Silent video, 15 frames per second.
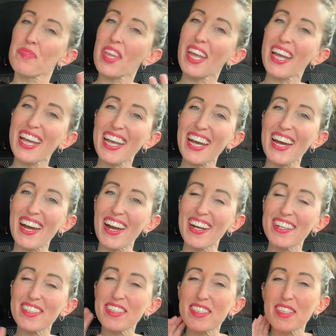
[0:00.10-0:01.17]
Hey
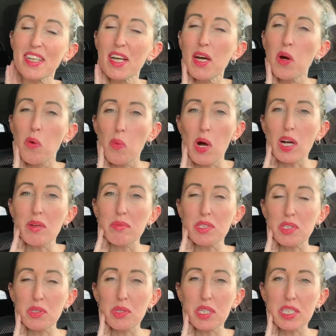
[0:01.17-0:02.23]
guys, welcome to
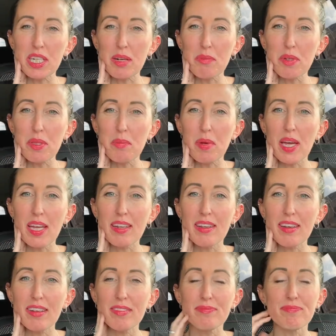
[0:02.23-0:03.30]
Storytime with
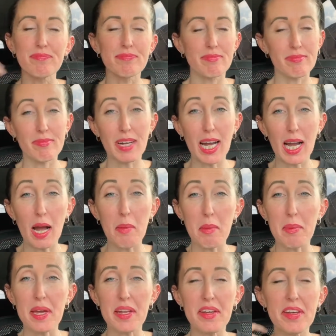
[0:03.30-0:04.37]
Amanda. I'm
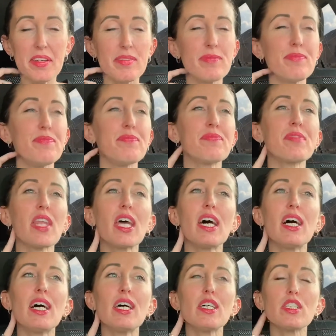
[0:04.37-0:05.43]
Amanda.
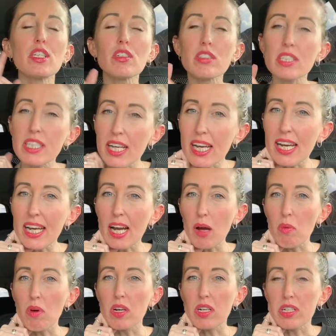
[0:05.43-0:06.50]
So today I
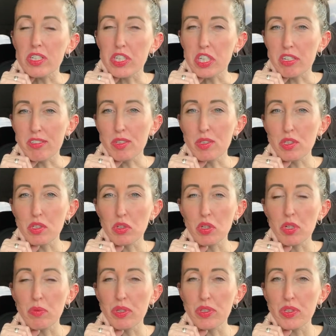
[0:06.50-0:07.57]
wanted to share a little story
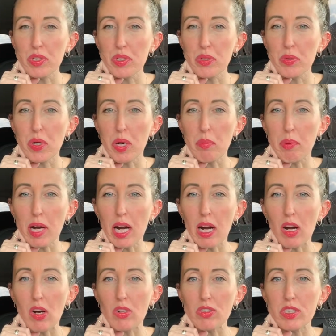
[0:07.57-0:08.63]
with you
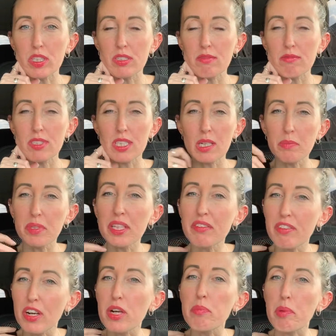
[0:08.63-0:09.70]
about something
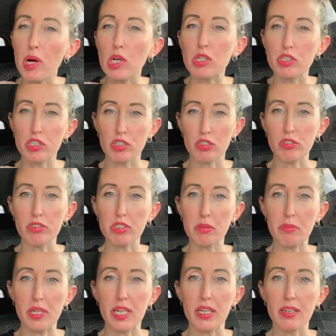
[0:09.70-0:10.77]
very personal to
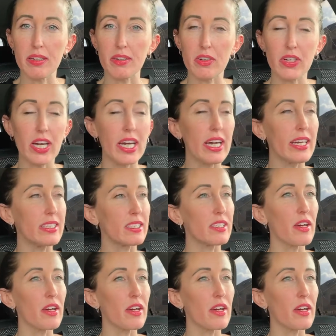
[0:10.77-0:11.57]
me, okay?